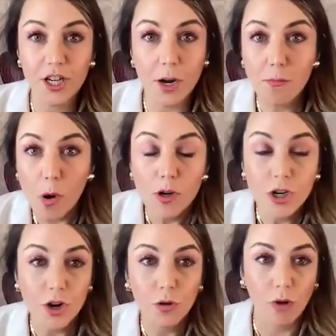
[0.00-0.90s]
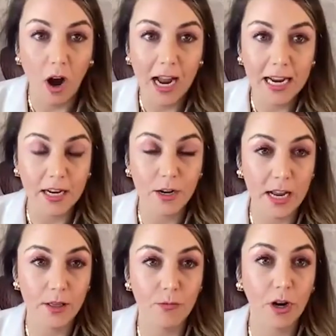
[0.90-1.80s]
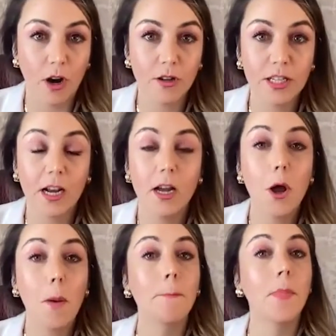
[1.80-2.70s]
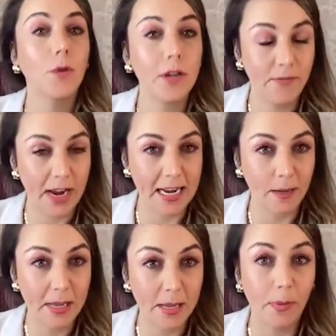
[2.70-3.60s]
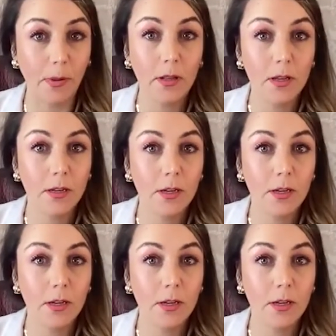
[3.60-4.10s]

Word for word: an emotional ride in regards to motivating people,